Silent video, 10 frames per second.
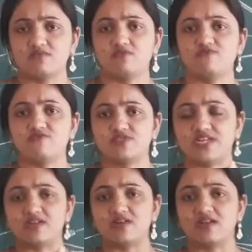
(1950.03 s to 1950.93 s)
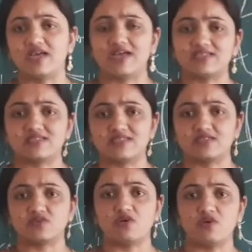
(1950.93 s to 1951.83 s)
central axis,
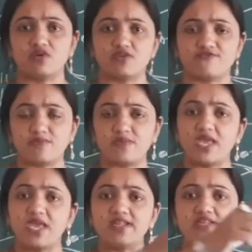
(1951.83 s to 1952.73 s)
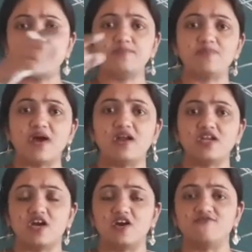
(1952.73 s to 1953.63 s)
or from any part
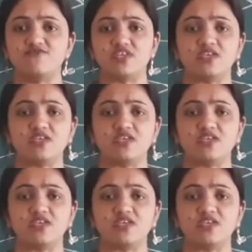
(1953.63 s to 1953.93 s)
of the